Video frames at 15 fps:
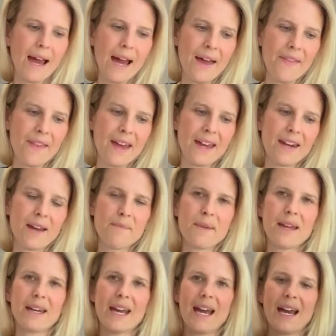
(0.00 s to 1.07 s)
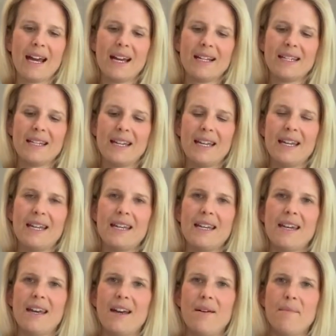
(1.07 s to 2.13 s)
And then I'm going to add
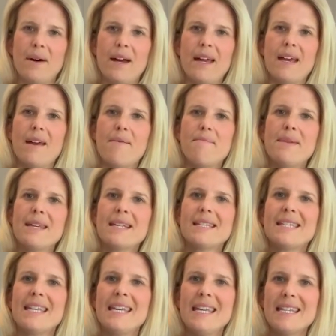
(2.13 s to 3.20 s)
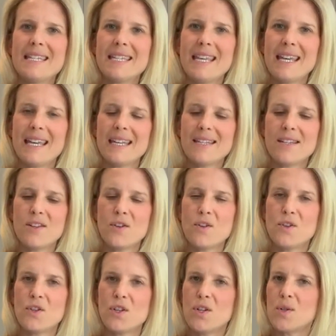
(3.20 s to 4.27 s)
in my mixed seeds here, so you
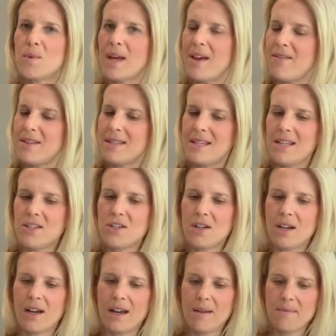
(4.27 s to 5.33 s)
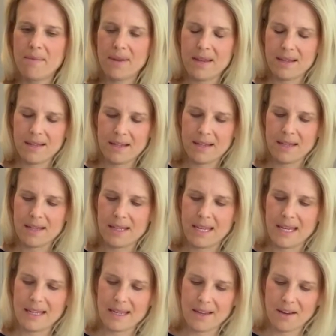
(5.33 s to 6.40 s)
can choose whatever seeds you like, but this is the
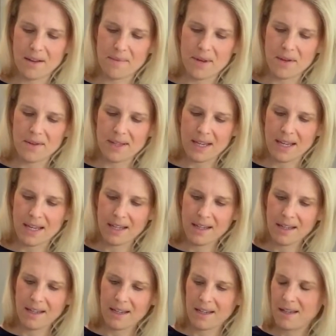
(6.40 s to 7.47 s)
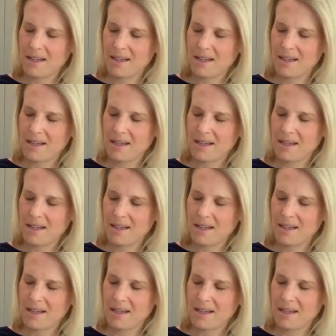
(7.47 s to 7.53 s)
seeds that I'm using.